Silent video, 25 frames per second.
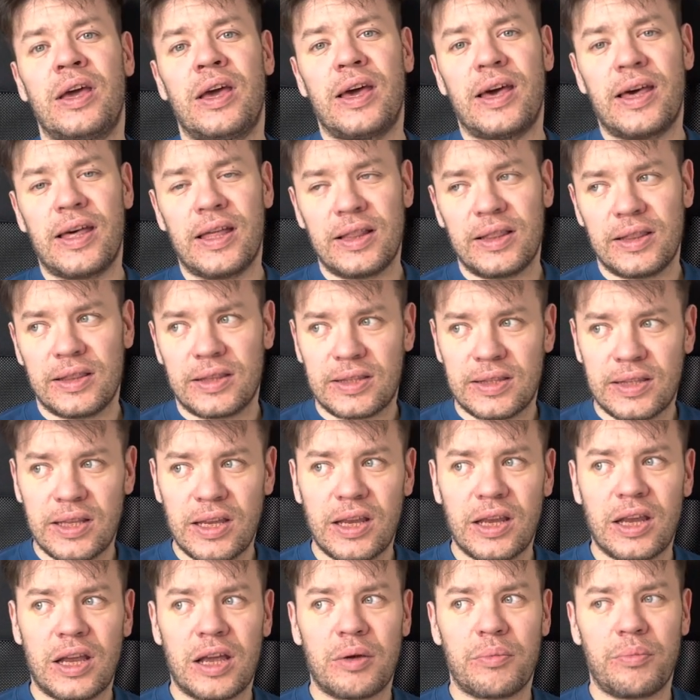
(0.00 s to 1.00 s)
and
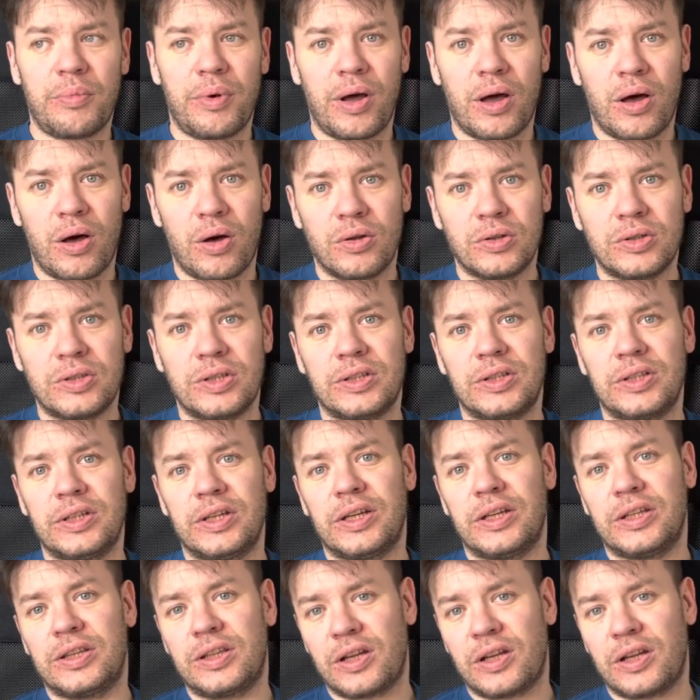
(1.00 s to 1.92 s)
think about the